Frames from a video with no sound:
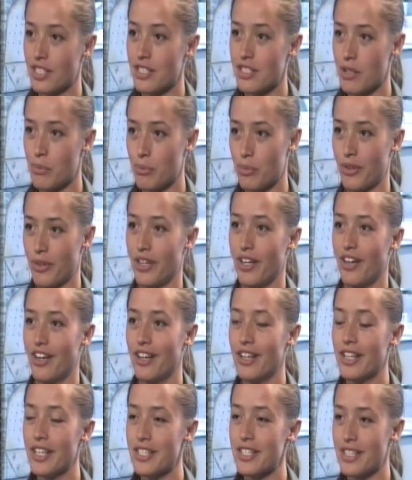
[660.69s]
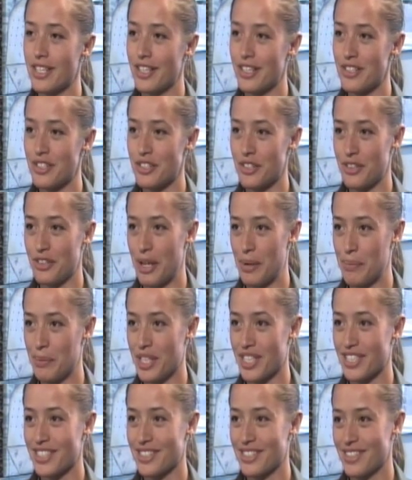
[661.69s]
contemporary artists there in
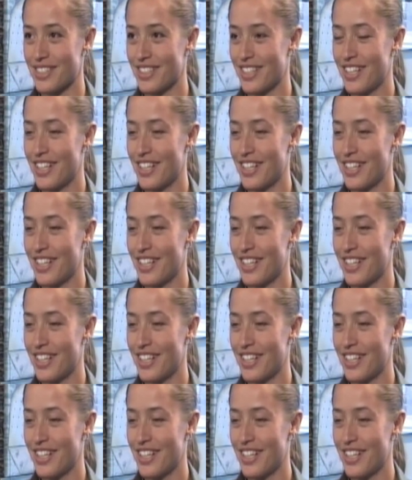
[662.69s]
ceramics and.